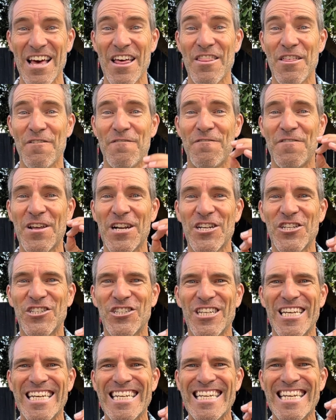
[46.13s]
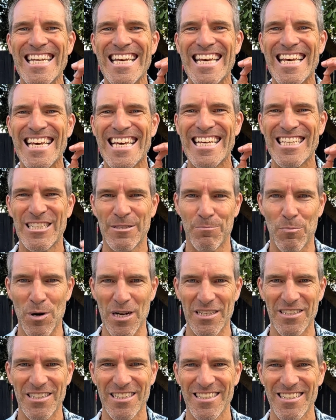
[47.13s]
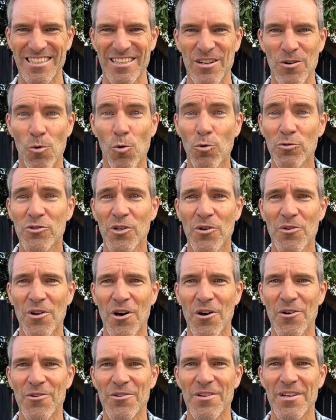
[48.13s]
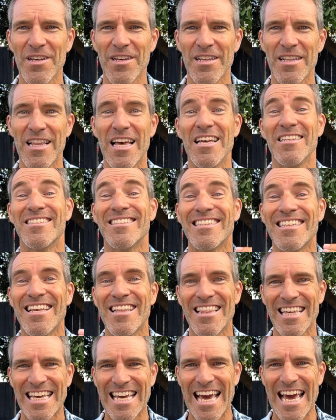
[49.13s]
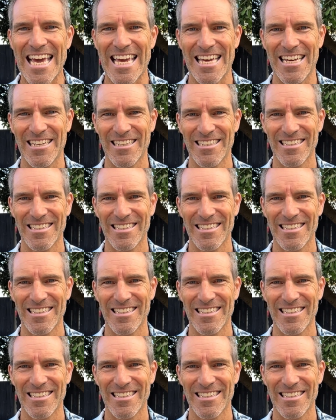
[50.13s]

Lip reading: the finishing sprint, also known as the kick.